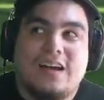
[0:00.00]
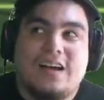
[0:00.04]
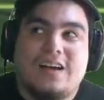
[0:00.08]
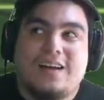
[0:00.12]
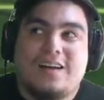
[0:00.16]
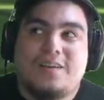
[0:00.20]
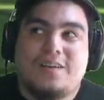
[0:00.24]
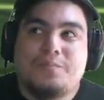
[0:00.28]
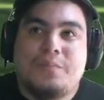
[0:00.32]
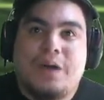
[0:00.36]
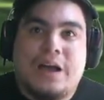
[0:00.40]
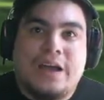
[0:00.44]

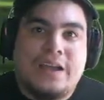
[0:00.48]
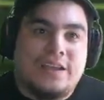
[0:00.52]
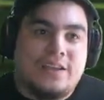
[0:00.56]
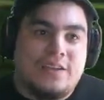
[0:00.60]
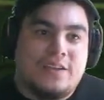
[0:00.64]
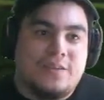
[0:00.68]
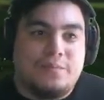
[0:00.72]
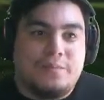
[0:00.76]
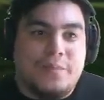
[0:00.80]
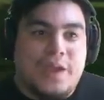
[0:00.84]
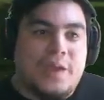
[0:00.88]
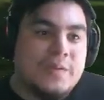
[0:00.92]

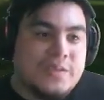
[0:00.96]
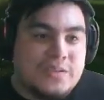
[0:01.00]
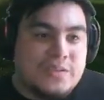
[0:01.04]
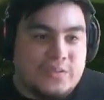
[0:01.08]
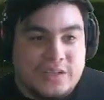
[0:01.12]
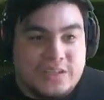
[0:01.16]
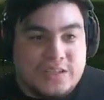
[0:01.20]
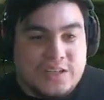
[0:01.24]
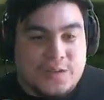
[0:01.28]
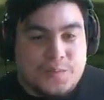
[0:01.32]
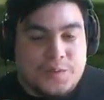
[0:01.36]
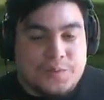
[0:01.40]
my
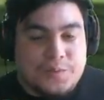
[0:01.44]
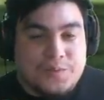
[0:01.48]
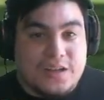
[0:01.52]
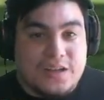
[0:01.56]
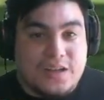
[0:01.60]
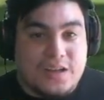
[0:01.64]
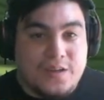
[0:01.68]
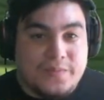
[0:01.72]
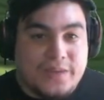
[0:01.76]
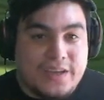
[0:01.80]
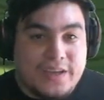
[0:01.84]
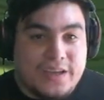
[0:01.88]
Mamoswine's going to be able to
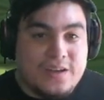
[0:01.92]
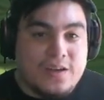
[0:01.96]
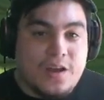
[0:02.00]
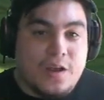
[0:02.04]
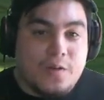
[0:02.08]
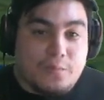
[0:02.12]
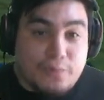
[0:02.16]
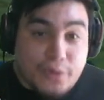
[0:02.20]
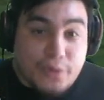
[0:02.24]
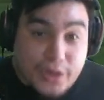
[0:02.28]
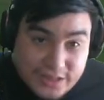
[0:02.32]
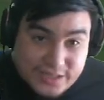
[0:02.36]
come in,
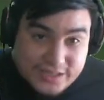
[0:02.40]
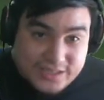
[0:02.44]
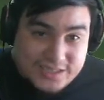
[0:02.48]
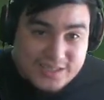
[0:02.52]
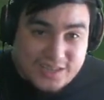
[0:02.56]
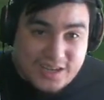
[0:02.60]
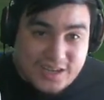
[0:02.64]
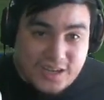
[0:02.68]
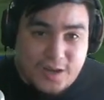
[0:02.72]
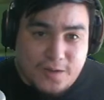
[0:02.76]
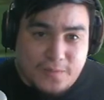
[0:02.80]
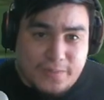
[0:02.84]
break the
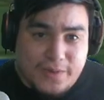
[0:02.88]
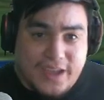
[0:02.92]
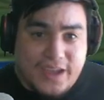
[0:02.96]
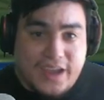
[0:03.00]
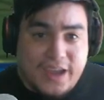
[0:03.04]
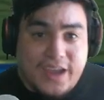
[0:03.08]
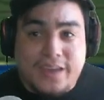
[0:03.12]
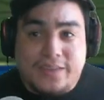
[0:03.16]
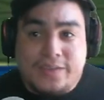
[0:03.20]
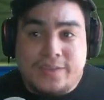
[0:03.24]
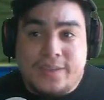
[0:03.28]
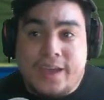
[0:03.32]
sub,
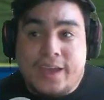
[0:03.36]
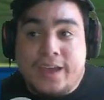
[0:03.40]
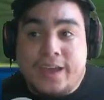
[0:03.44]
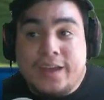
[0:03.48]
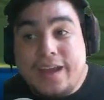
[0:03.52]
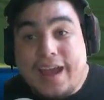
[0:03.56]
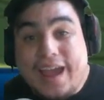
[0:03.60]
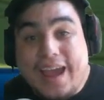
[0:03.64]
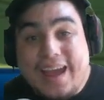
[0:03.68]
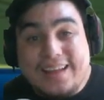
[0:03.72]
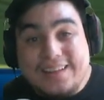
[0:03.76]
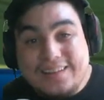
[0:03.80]
and
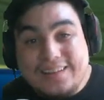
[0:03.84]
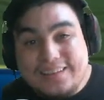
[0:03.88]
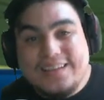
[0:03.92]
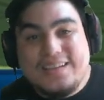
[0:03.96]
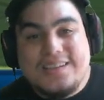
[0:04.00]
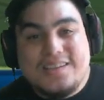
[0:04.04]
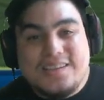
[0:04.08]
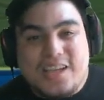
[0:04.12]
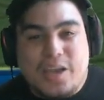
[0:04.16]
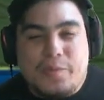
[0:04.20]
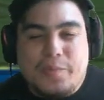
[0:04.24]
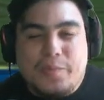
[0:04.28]
then at
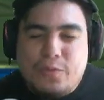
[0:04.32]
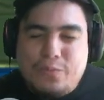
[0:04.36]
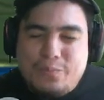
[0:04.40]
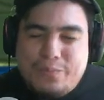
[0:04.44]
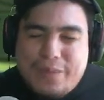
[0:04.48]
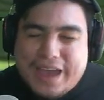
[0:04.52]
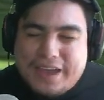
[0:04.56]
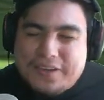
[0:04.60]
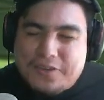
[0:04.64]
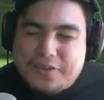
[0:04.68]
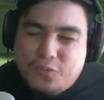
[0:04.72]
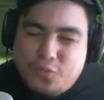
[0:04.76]
least get me
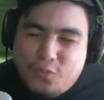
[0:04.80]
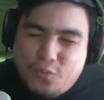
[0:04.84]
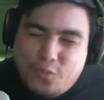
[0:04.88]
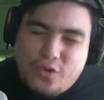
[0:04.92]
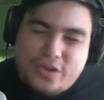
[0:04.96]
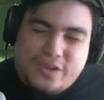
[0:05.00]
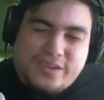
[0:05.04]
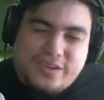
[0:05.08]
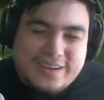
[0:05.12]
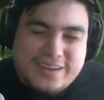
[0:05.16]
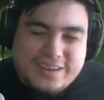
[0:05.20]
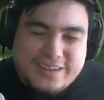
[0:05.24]
back
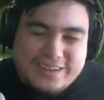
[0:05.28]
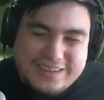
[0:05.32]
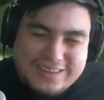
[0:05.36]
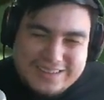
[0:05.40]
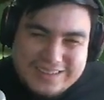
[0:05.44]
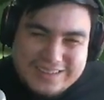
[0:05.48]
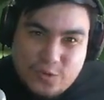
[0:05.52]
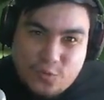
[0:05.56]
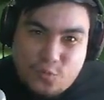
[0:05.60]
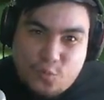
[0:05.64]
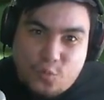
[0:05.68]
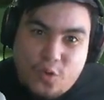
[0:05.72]
one,
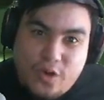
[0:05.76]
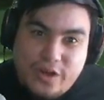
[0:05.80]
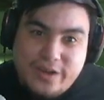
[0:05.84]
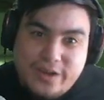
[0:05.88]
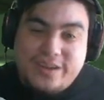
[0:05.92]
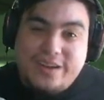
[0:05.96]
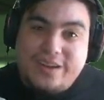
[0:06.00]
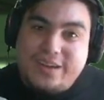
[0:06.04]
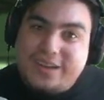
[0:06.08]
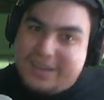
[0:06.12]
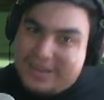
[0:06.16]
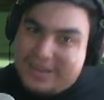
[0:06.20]
one,